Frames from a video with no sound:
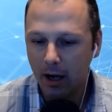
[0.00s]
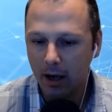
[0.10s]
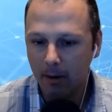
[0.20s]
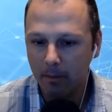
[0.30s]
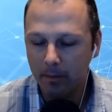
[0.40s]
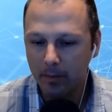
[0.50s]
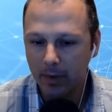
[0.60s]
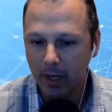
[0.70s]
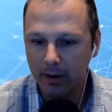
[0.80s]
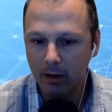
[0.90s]
and
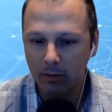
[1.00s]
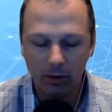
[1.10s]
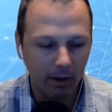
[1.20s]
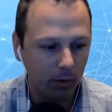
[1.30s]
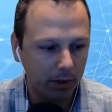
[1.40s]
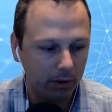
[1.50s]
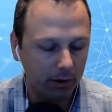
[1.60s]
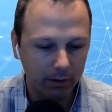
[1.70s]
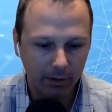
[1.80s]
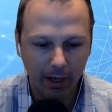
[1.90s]
then kind of what
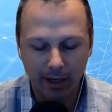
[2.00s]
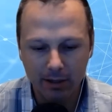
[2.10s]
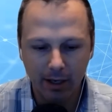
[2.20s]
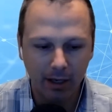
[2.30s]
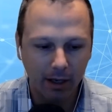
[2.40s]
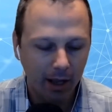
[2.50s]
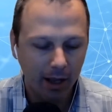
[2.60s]
I guess I